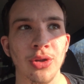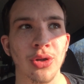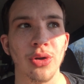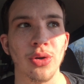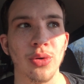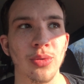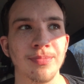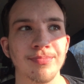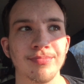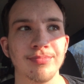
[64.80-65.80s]
I
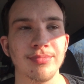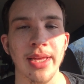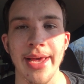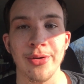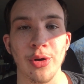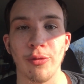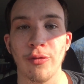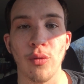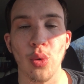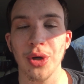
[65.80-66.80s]
don't know,
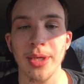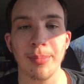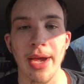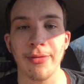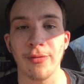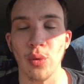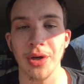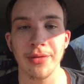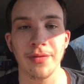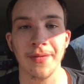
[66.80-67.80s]
40 by
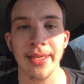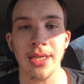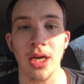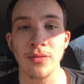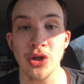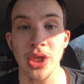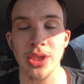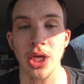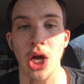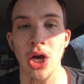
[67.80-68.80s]
40 feet of
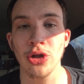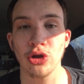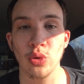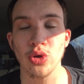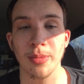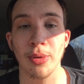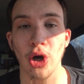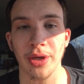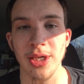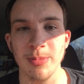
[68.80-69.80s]
just unused
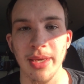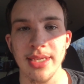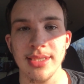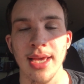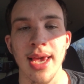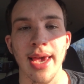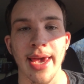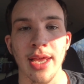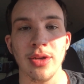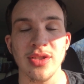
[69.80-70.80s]
parking space.
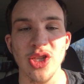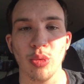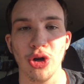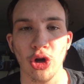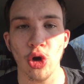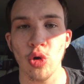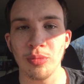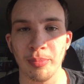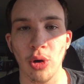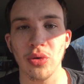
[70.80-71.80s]
And since we're gonna
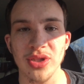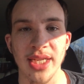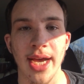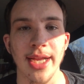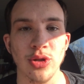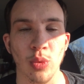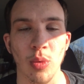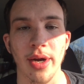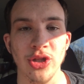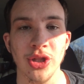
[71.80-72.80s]
own both sides,
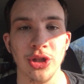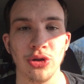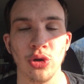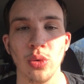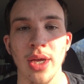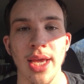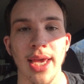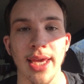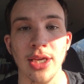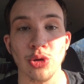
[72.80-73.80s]
what we're actually gonna do
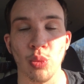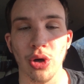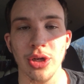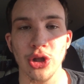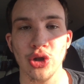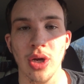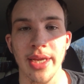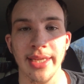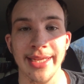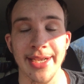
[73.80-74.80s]
is we're gonna
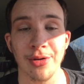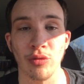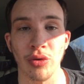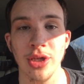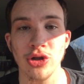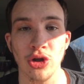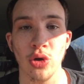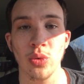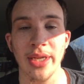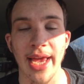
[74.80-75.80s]
try and get it
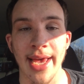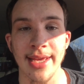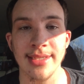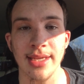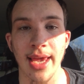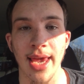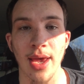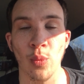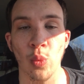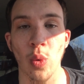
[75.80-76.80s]
rezoned as
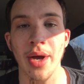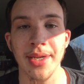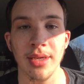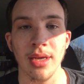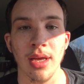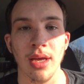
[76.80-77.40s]
one